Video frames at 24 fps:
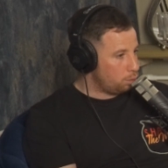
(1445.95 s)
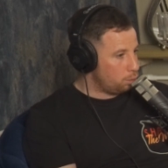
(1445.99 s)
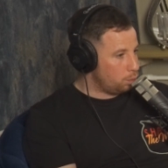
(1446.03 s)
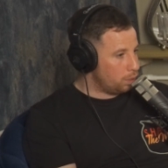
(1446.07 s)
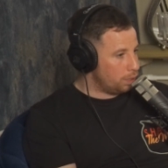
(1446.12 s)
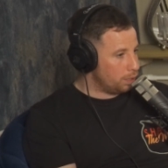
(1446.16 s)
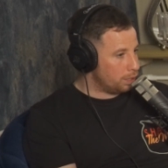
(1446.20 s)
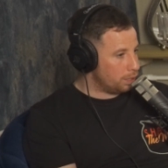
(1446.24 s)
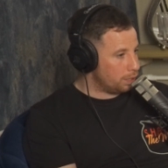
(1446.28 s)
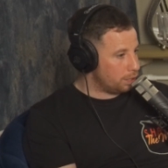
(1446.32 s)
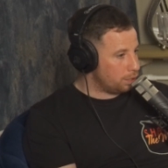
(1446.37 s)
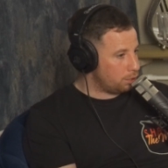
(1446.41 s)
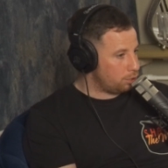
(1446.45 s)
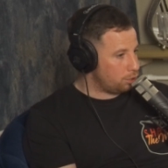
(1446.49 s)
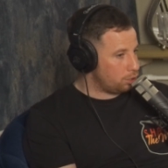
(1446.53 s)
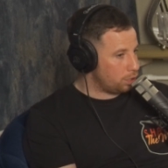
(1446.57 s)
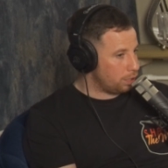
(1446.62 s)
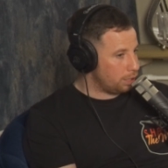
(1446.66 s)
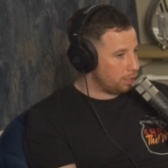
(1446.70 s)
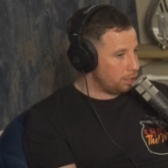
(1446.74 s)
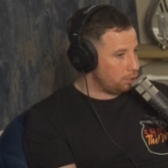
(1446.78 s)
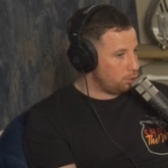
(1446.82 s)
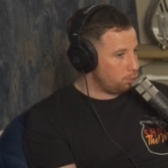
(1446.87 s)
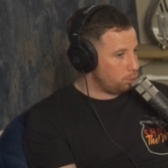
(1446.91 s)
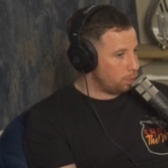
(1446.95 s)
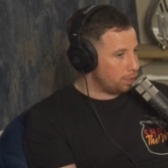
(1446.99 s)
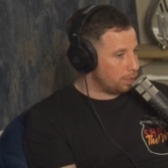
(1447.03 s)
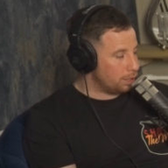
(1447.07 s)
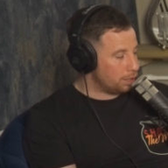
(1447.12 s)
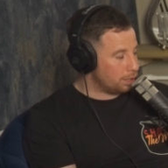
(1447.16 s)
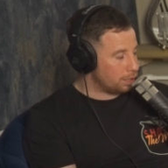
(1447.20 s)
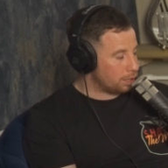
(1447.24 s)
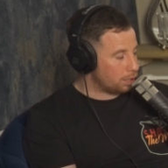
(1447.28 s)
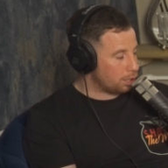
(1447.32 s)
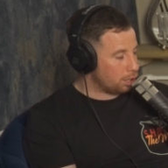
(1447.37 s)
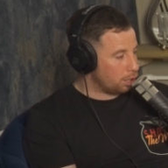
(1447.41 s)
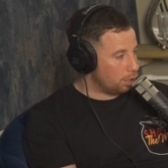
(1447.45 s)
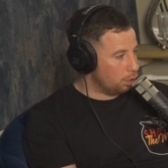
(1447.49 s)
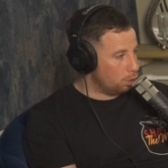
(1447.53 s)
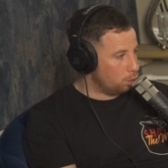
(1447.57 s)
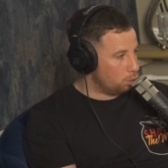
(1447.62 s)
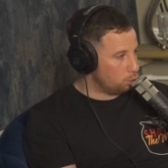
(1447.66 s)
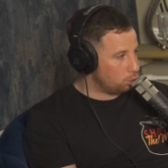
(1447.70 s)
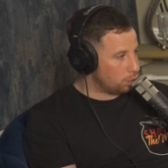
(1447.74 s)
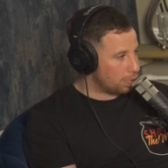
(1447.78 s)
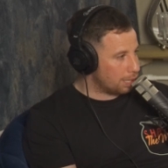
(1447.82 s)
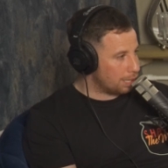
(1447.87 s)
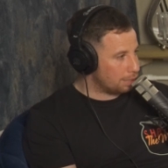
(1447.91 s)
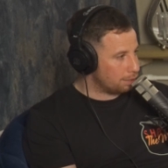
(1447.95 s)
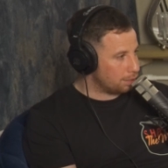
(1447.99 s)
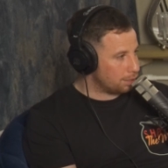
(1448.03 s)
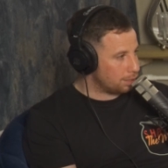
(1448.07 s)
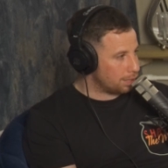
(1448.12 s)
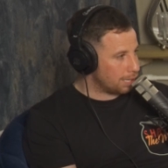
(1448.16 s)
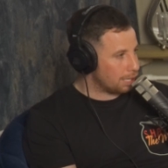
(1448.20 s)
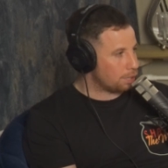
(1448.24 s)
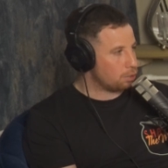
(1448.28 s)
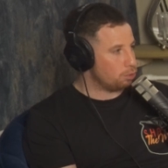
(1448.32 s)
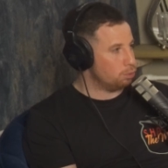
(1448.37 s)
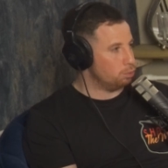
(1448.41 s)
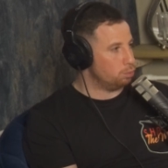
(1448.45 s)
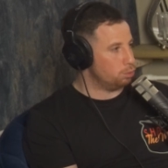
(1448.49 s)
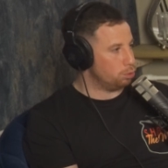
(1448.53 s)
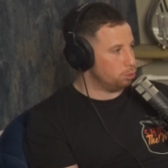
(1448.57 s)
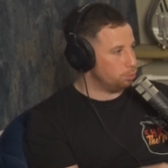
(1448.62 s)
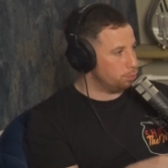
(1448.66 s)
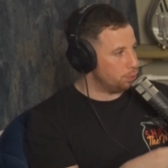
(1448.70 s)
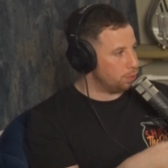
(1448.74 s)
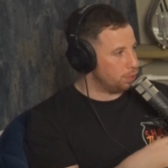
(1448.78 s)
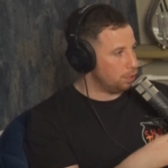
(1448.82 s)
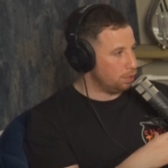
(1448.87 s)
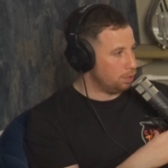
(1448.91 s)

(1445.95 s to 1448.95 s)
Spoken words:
Where did it change? When did it close? How did that come to be?